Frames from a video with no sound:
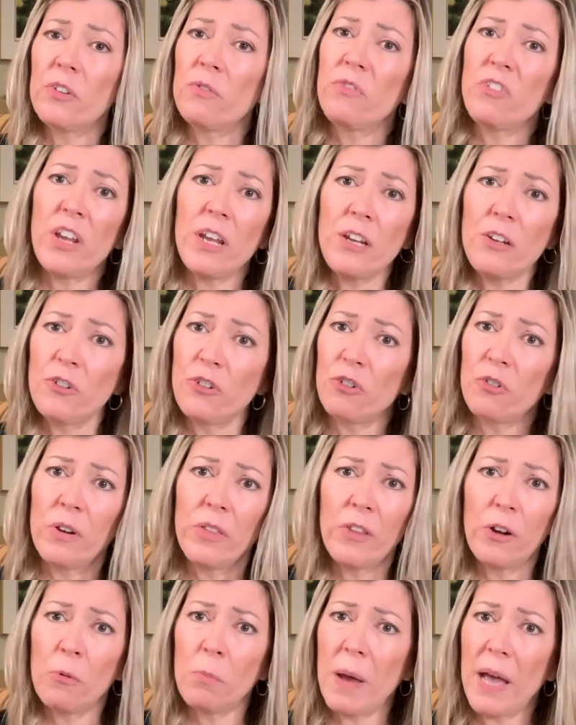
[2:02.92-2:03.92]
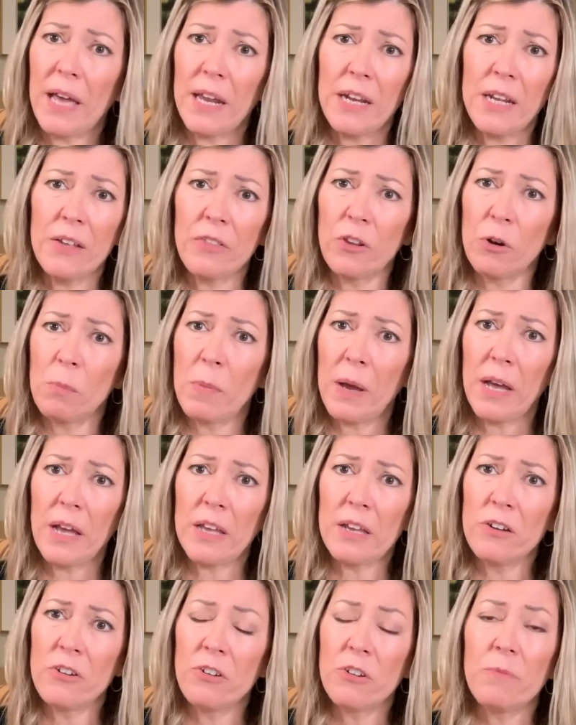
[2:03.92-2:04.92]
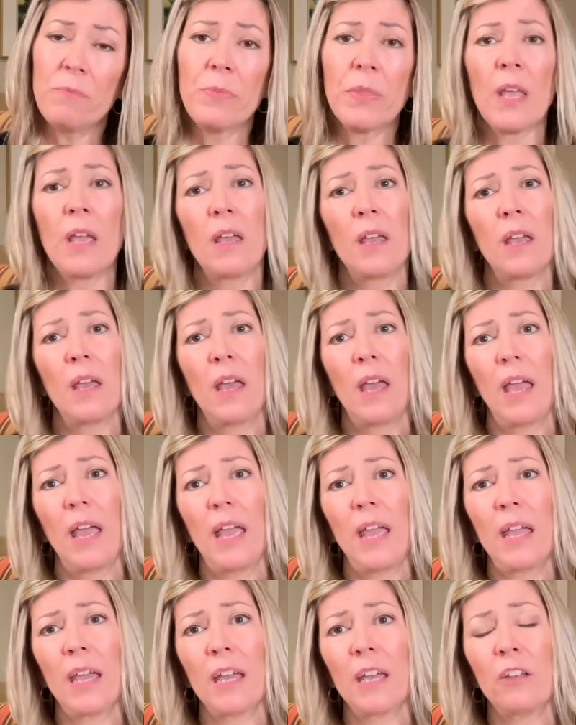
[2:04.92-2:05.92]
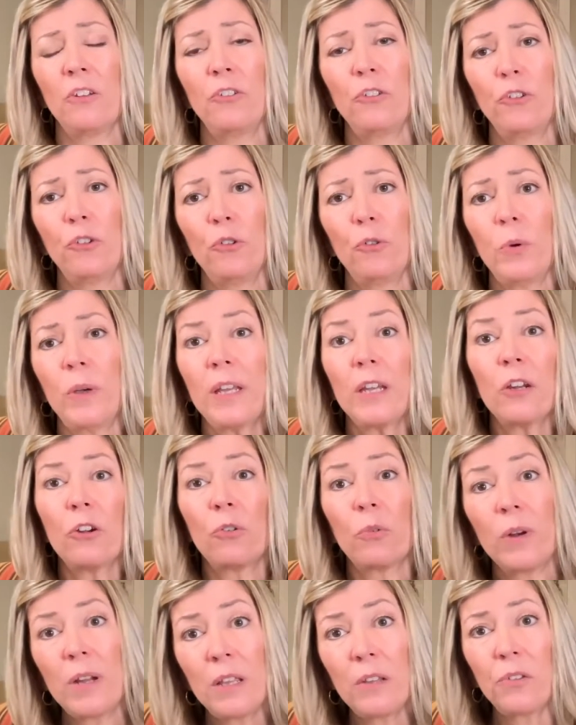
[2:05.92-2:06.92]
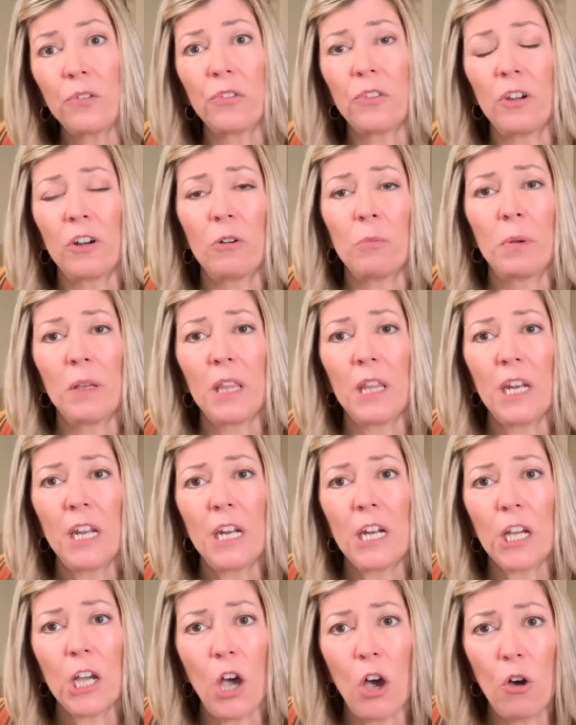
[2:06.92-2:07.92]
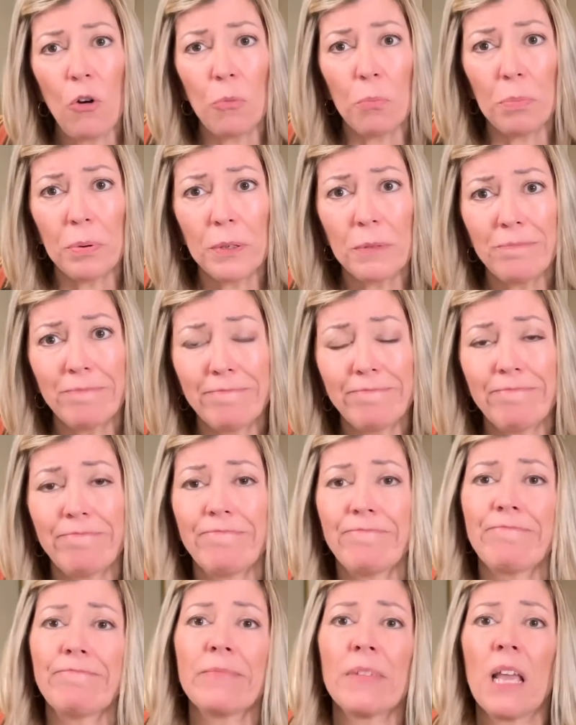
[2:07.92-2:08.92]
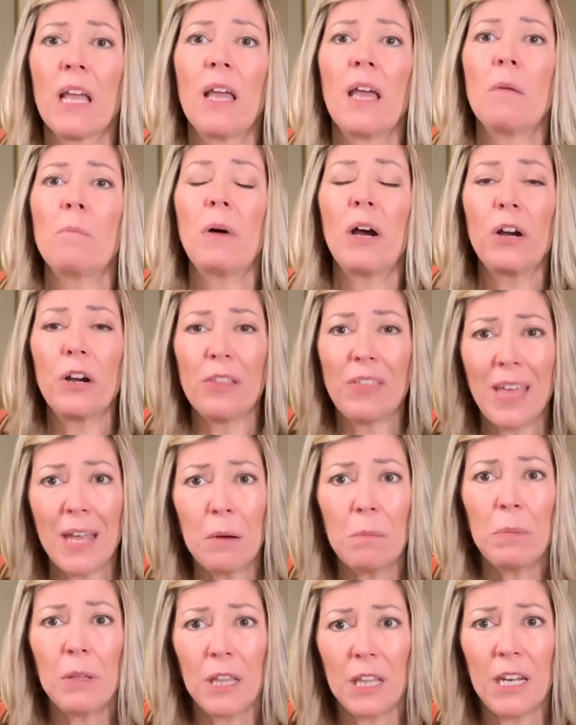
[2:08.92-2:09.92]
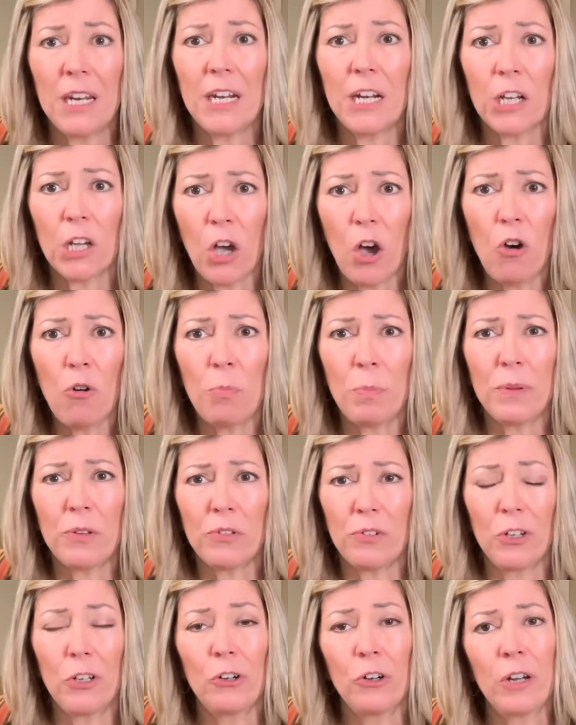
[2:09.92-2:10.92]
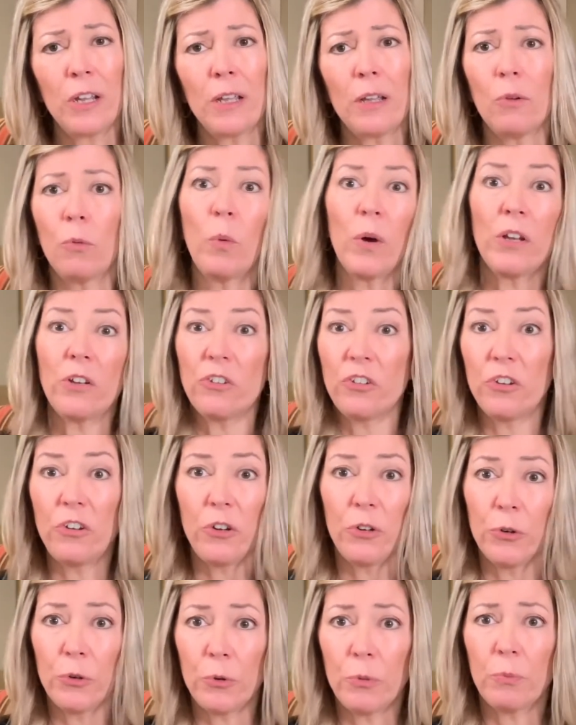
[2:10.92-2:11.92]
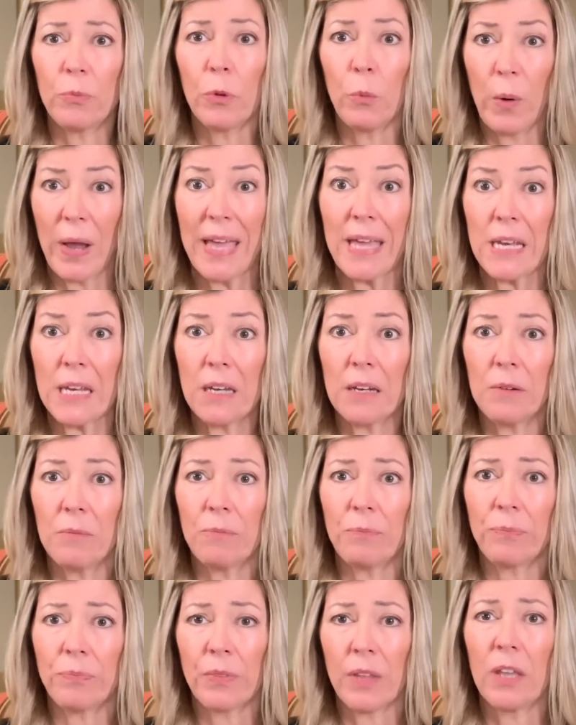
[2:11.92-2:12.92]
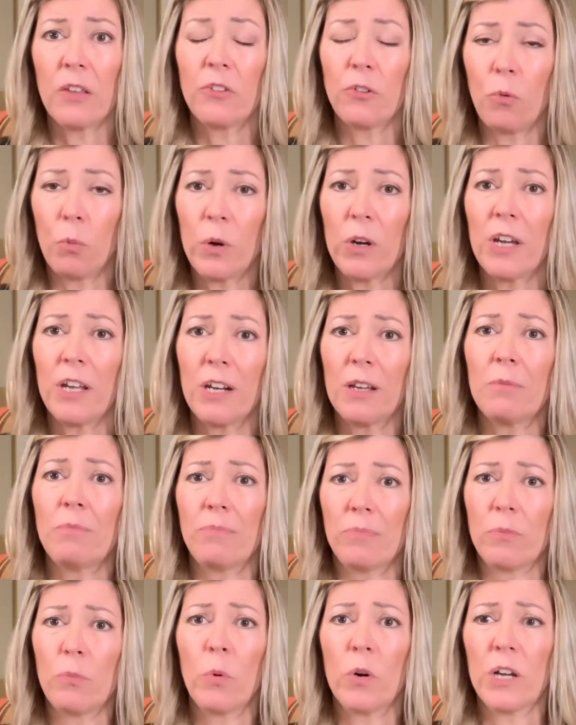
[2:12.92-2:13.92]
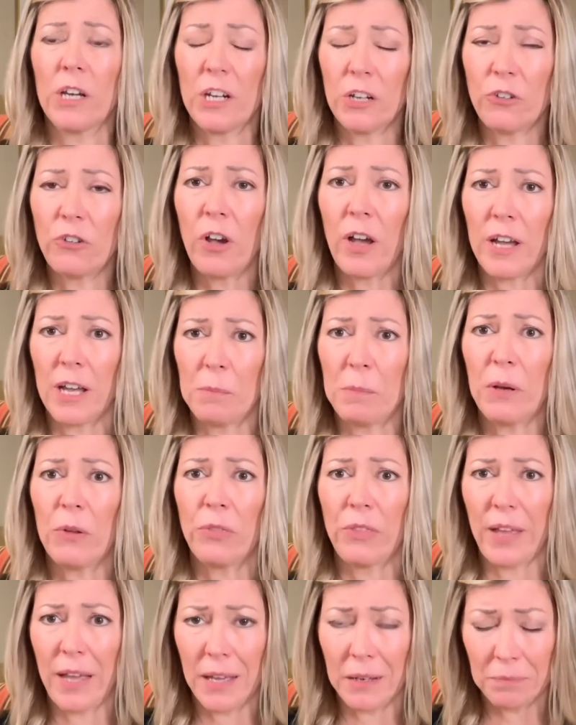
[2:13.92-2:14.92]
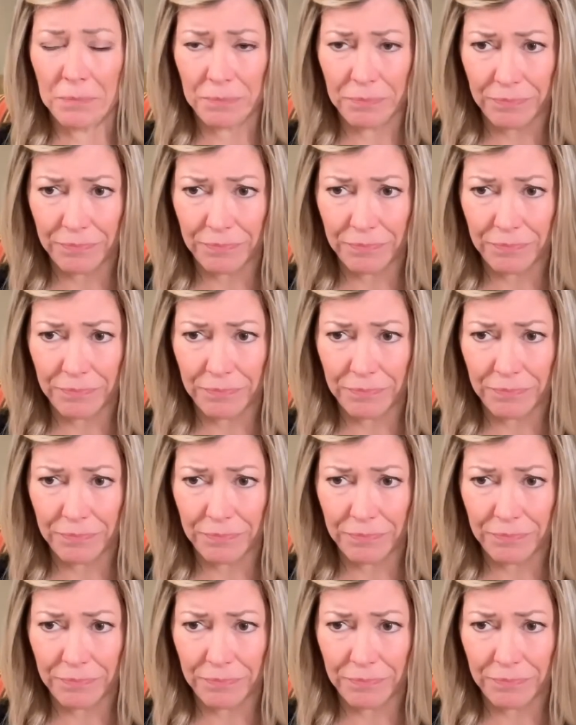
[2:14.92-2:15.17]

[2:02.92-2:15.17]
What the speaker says: of danger in their body and their mind and to increase their ability to cope. Part of that ability to cope is learning what to do when. So we're gonna talk about that.